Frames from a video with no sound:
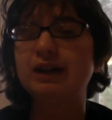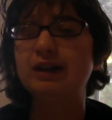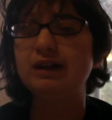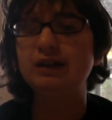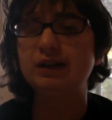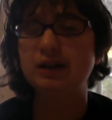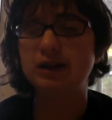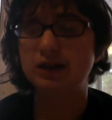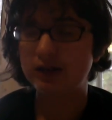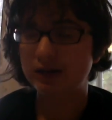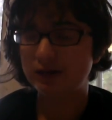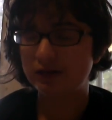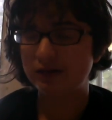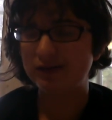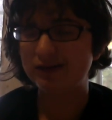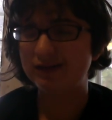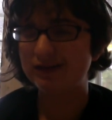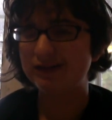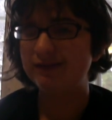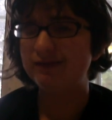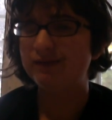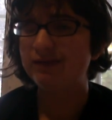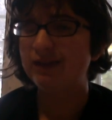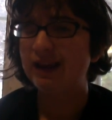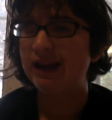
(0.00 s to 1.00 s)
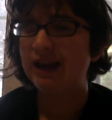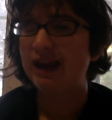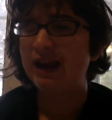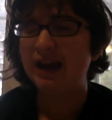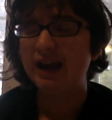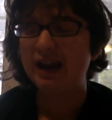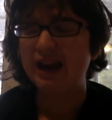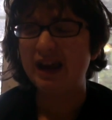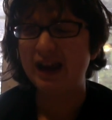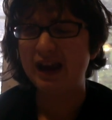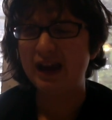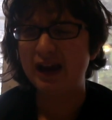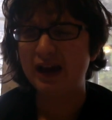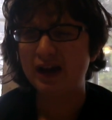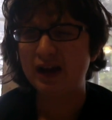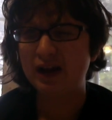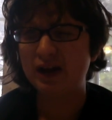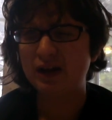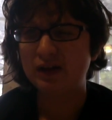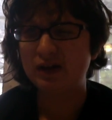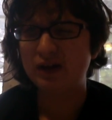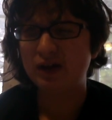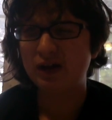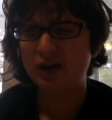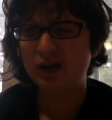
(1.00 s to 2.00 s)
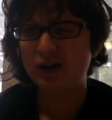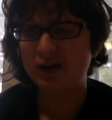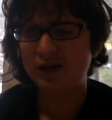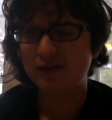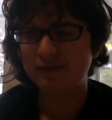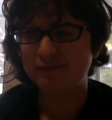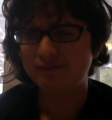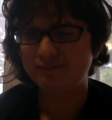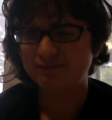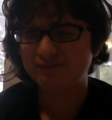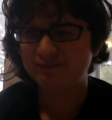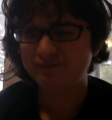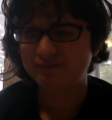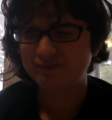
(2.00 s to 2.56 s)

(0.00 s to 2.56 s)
in June. And I